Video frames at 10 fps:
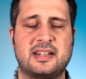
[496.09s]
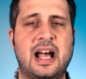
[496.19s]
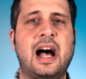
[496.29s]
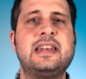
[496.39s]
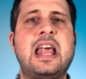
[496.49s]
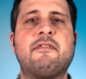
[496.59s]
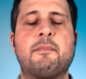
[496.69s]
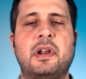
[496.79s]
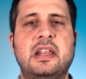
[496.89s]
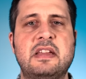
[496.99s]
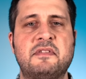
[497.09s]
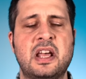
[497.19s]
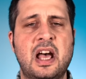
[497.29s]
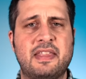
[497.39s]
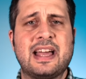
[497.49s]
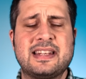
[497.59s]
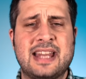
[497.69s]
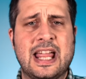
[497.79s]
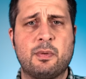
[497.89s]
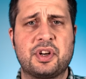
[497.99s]
I never believed that
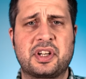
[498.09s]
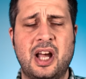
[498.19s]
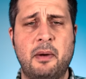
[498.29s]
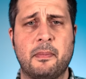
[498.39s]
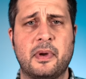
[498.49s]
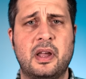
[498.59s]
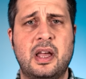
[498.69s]
day would come.